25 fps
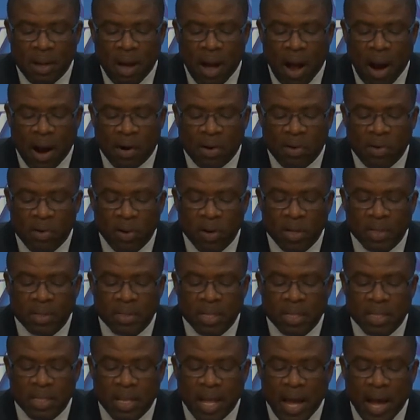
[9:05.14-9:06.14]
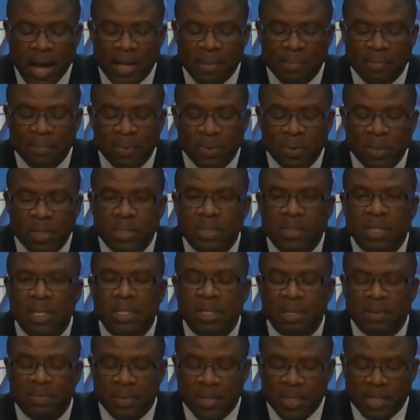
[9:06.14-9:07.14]
across the 9
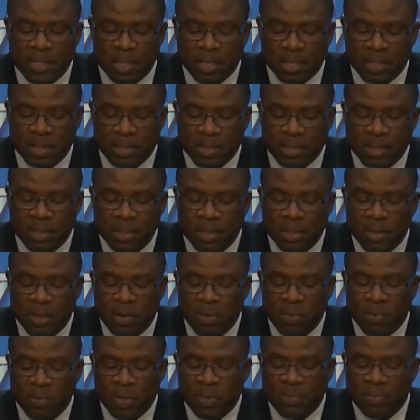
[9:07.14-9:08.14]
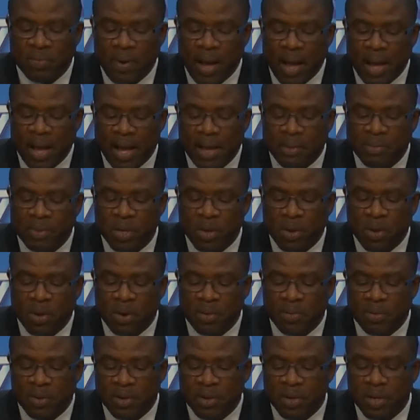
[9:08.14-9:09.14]
policing divisions with firearms
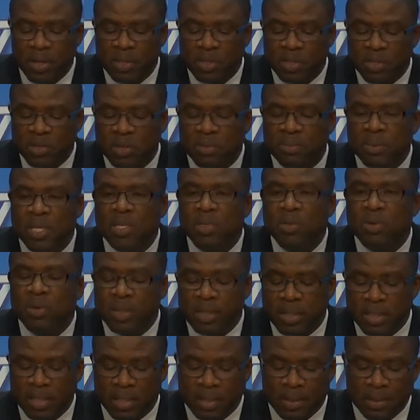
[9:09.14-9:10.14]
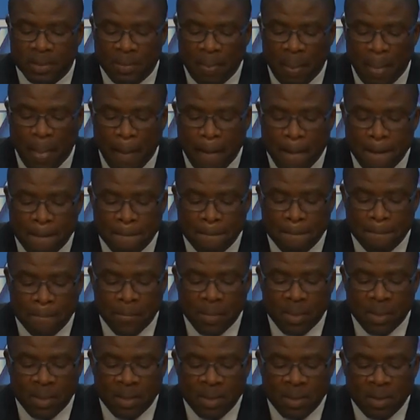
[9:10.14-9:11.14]
recovery should be noted.
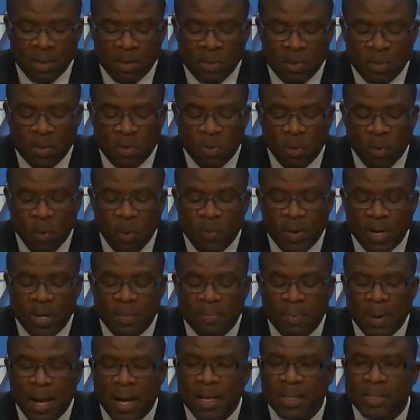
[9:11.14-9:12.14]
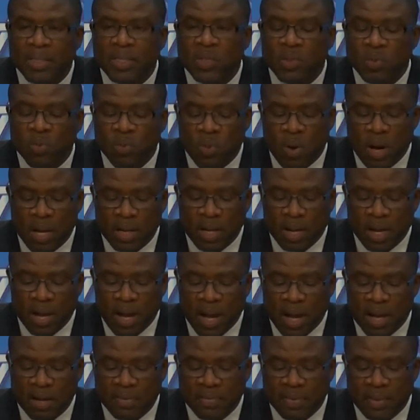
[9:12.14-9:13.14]
Over the past
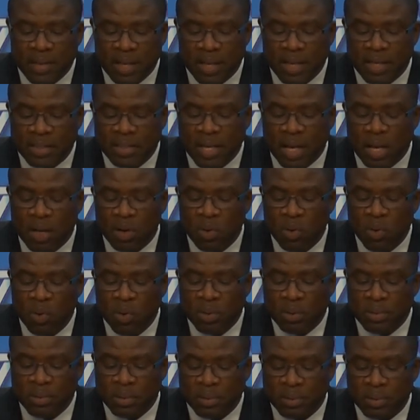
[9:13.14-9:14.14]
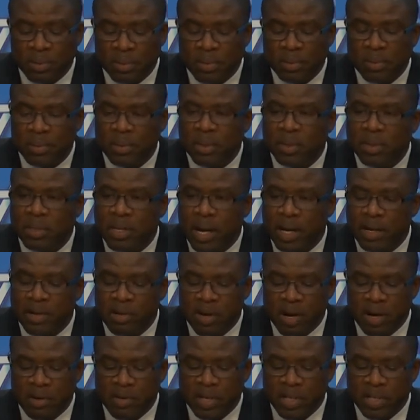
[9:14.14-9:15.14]
2.5 years alone,
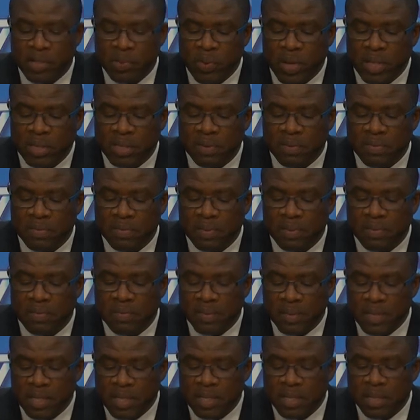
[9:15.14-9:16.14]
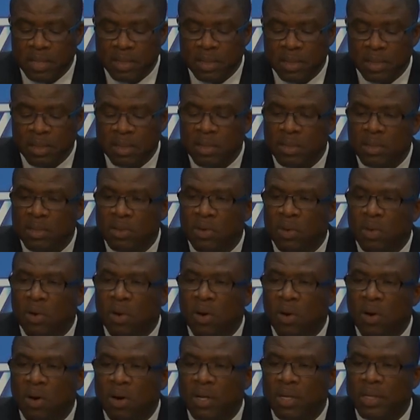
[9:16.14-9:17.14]
January 2015 to
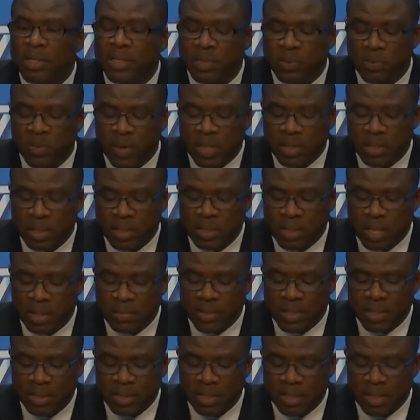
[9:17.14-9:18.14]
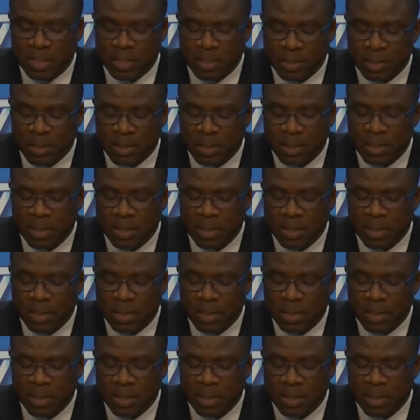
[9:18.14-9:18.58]
August 2017,